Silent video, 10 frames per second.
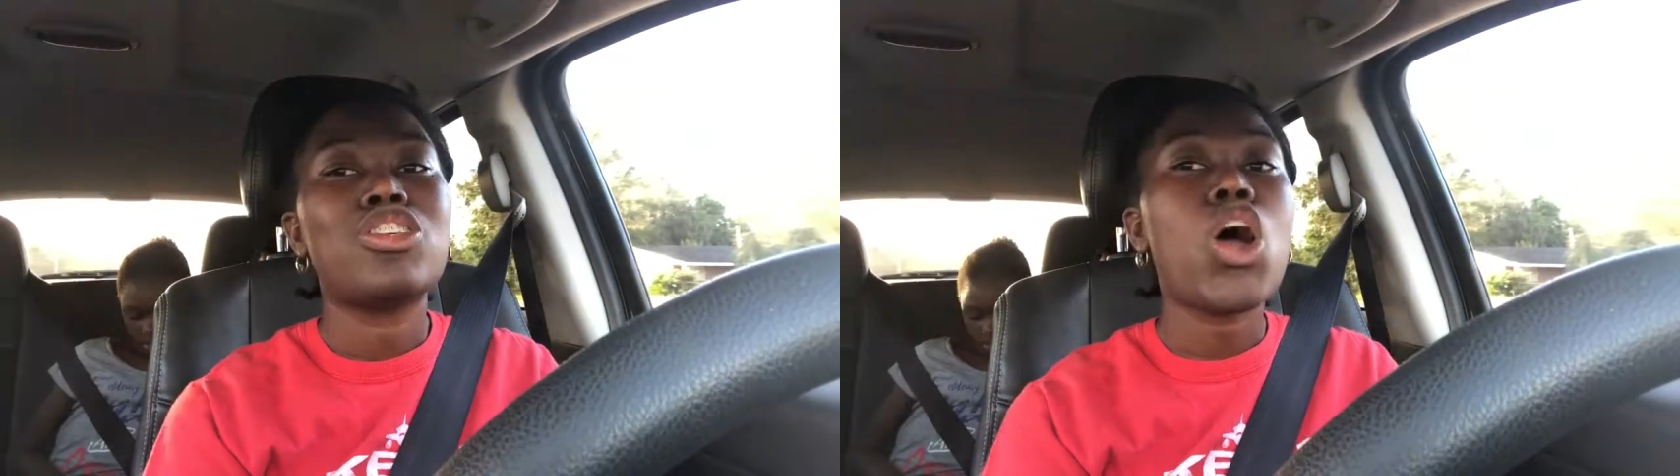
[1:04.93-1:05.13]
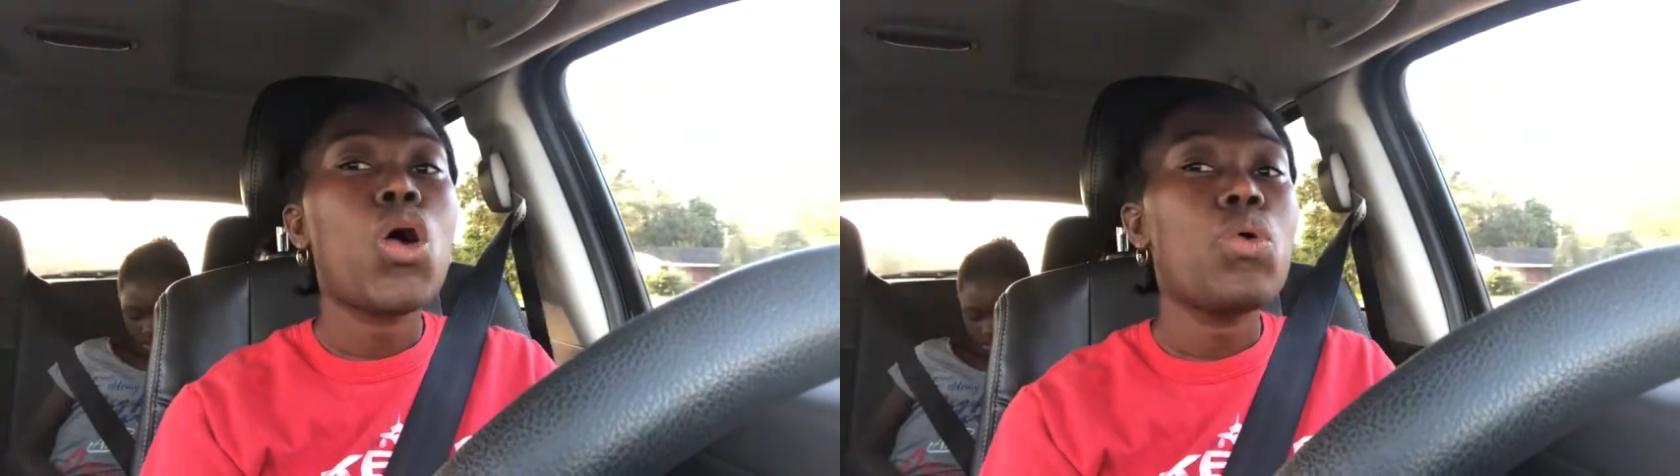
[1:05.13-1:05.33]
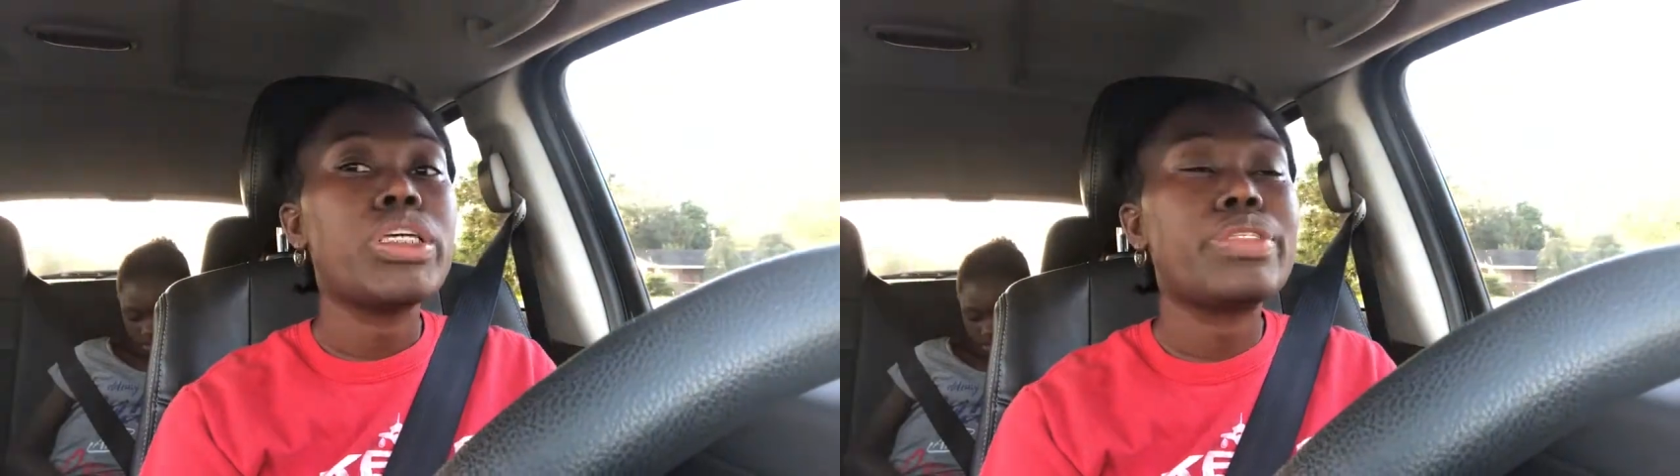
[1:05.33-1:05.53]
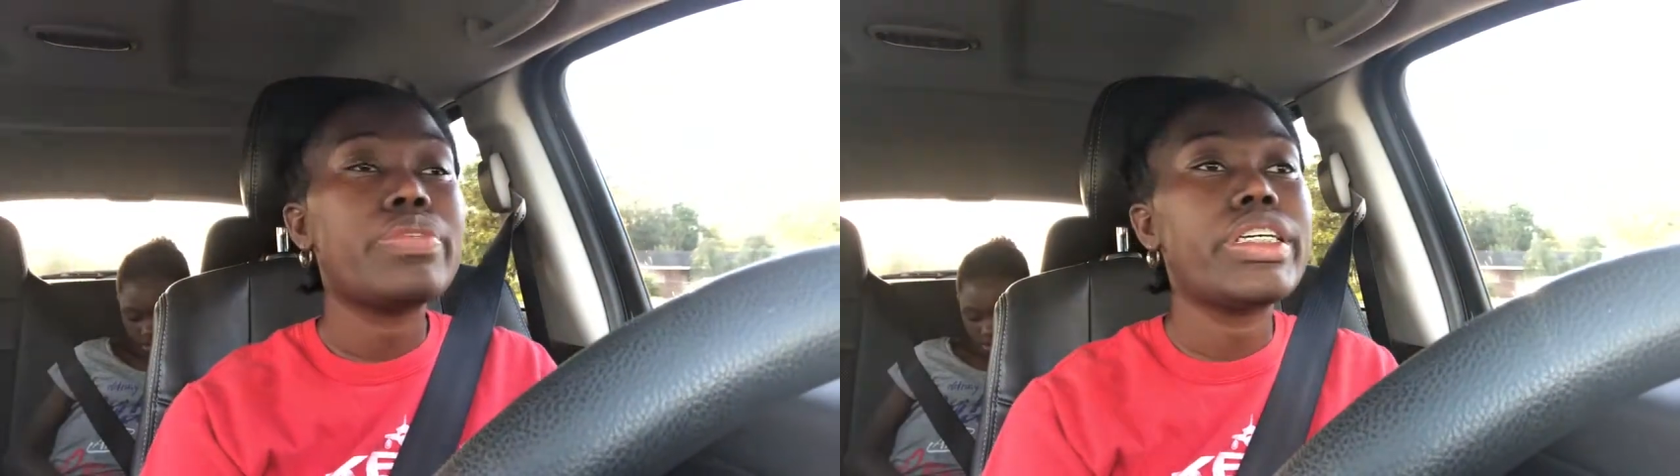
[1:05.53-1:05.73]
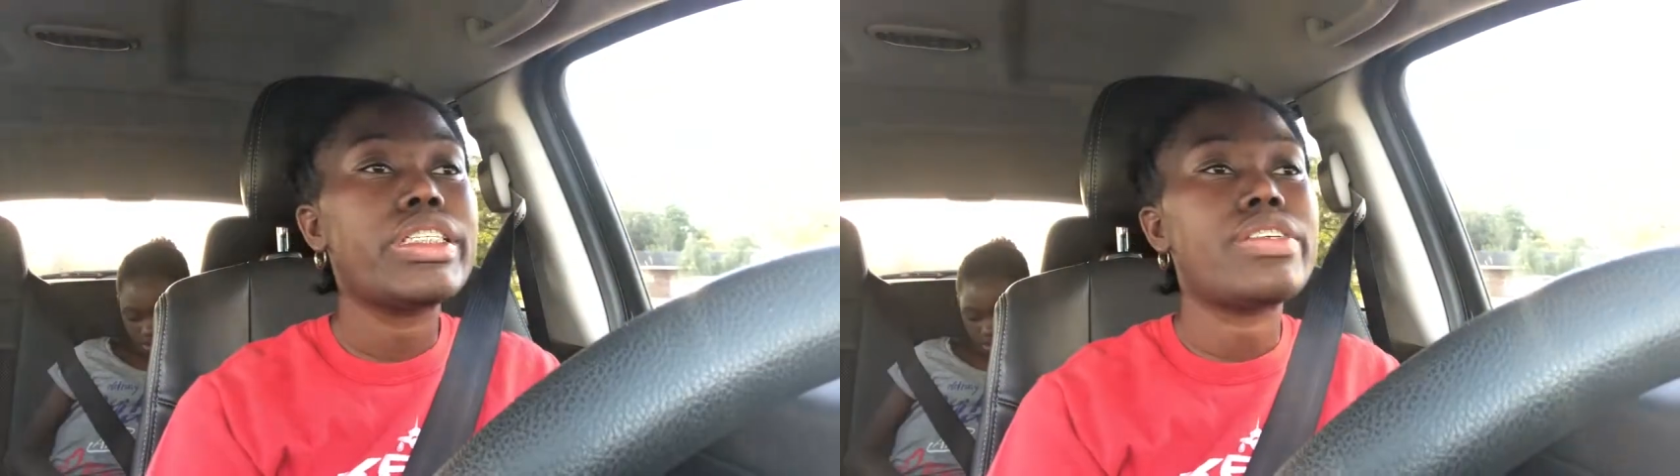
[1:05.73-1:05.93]
Once
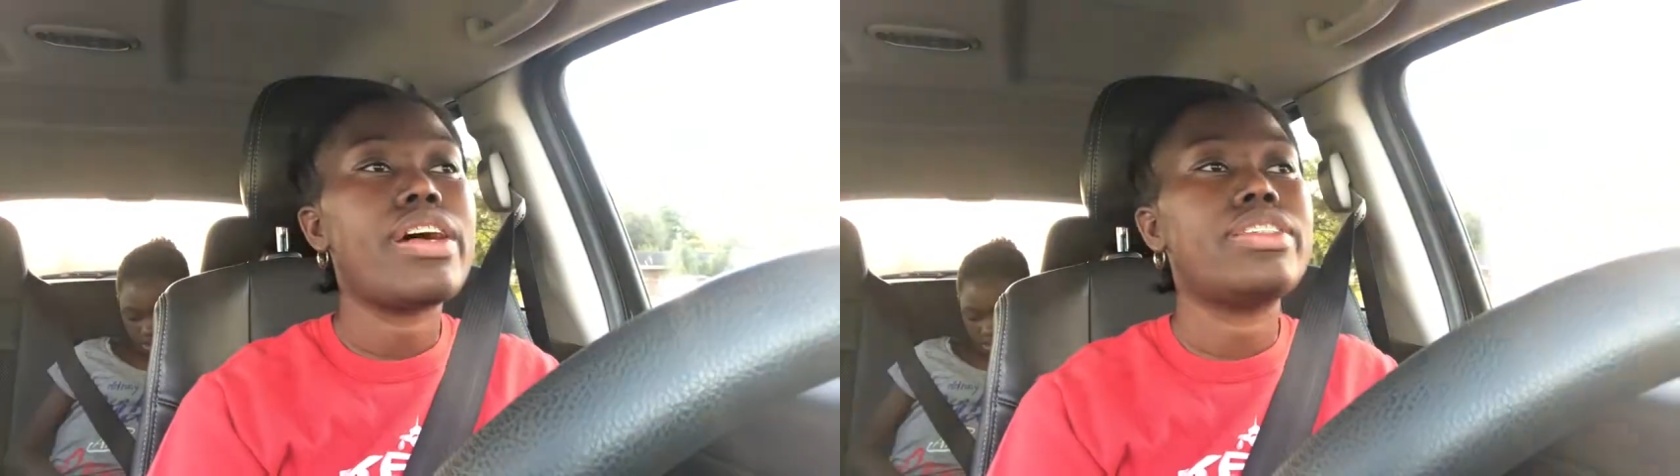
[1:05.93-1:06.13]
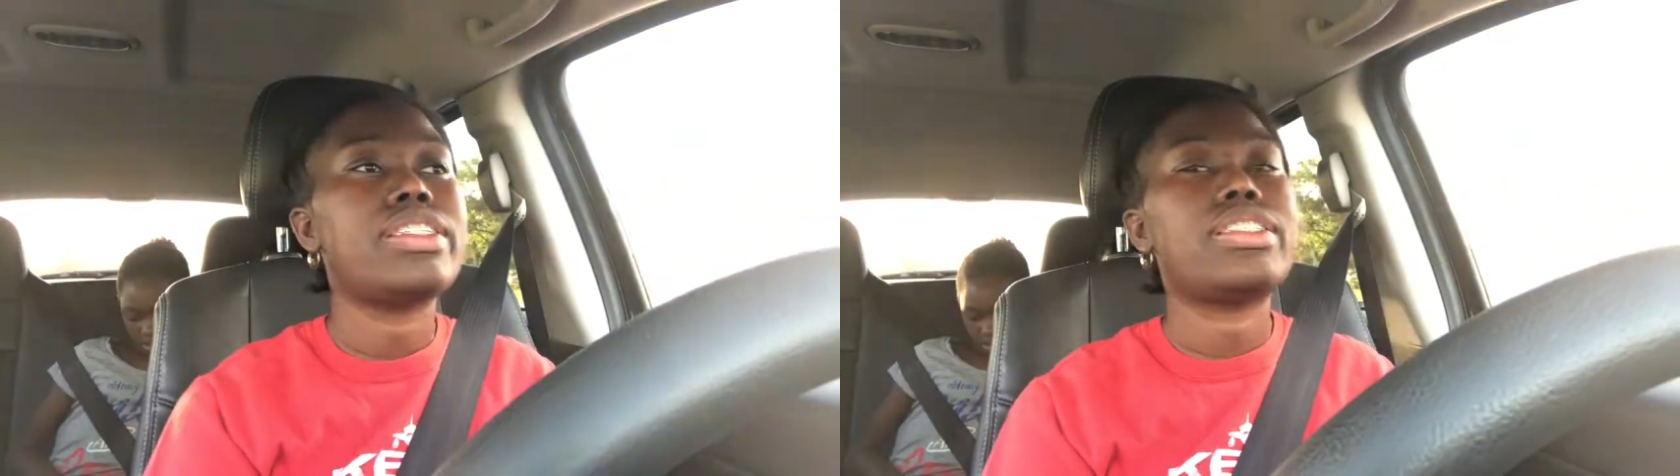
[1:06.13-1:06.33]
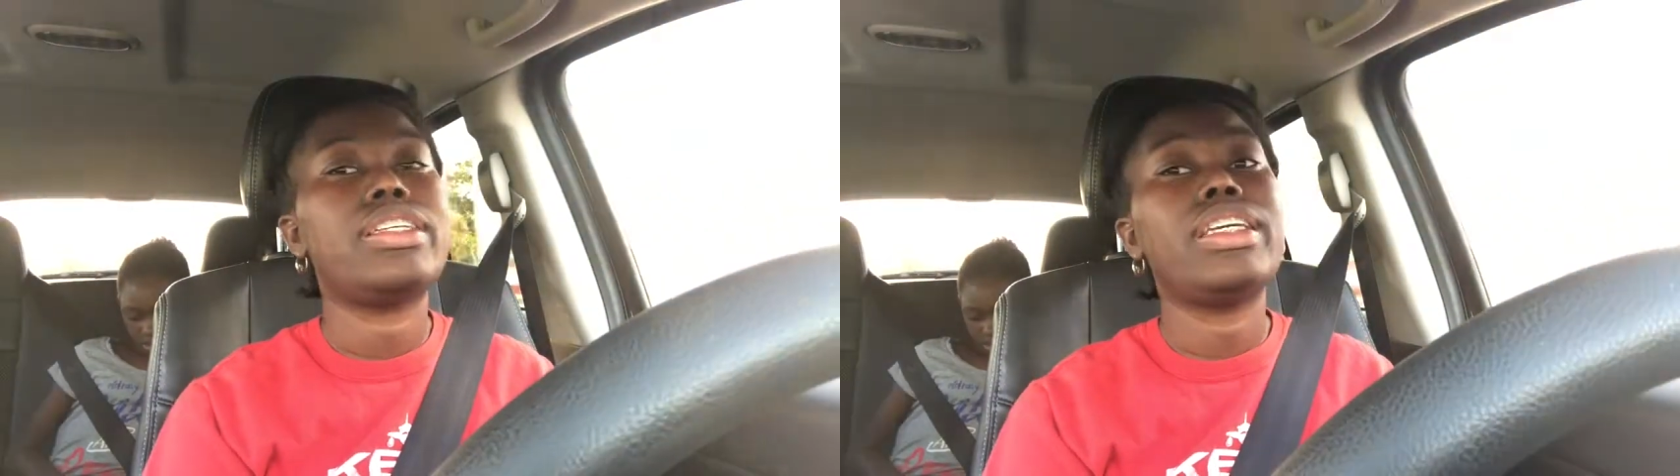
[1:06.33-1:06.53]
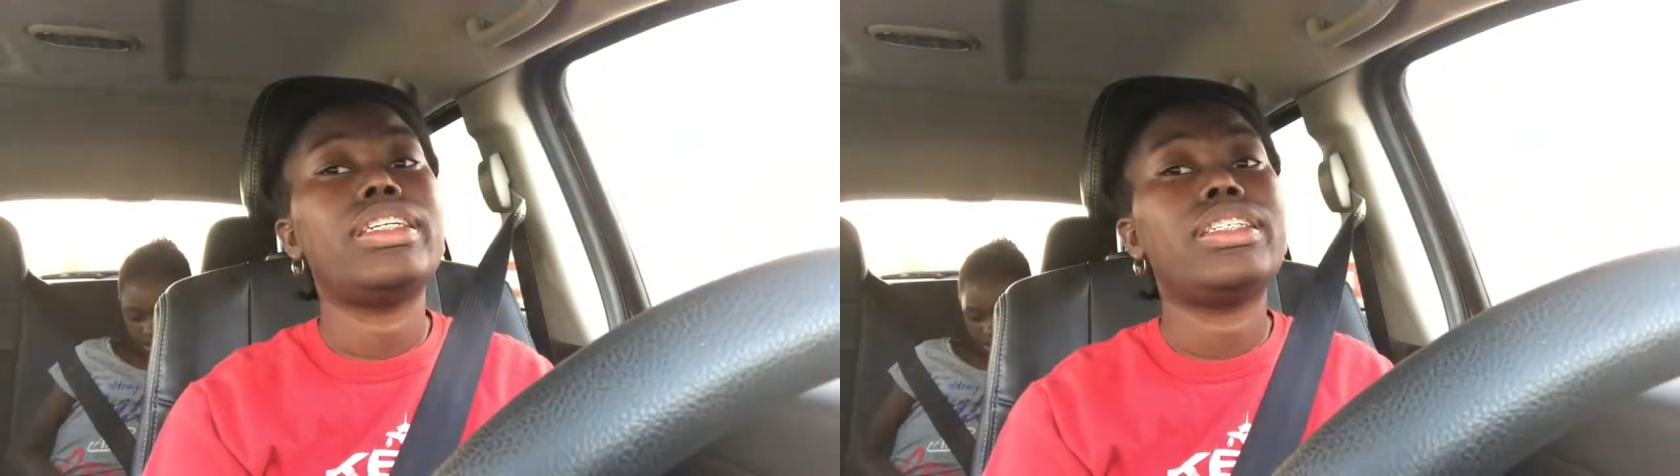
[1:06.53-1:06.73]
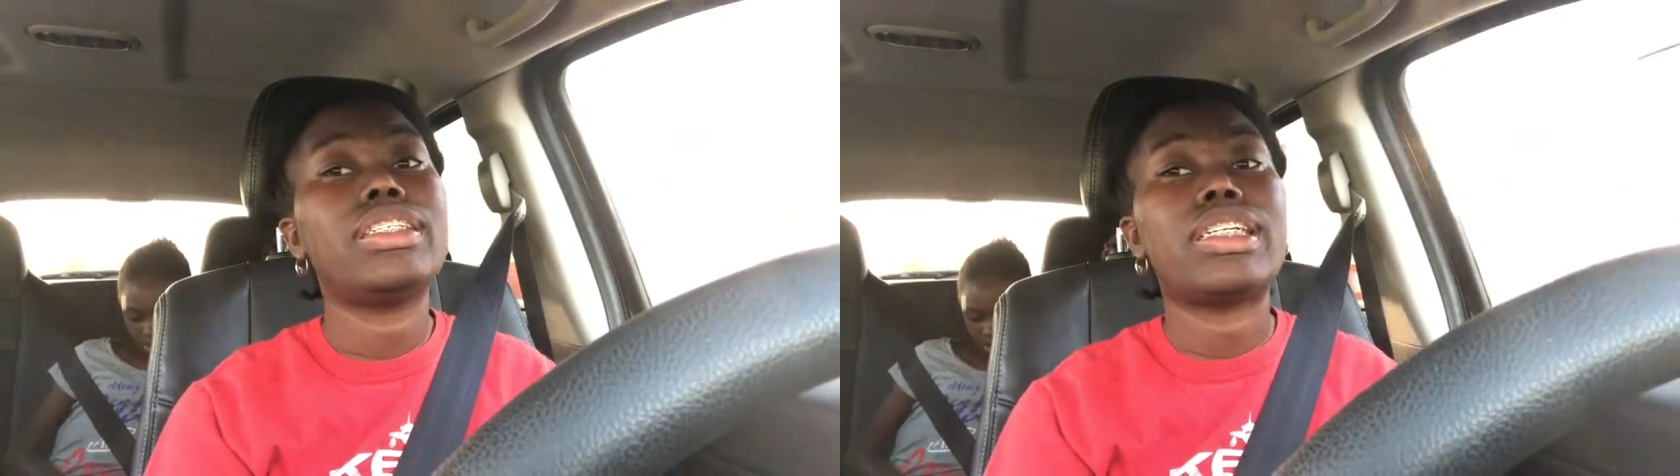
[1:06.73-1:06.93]
we get to our destination,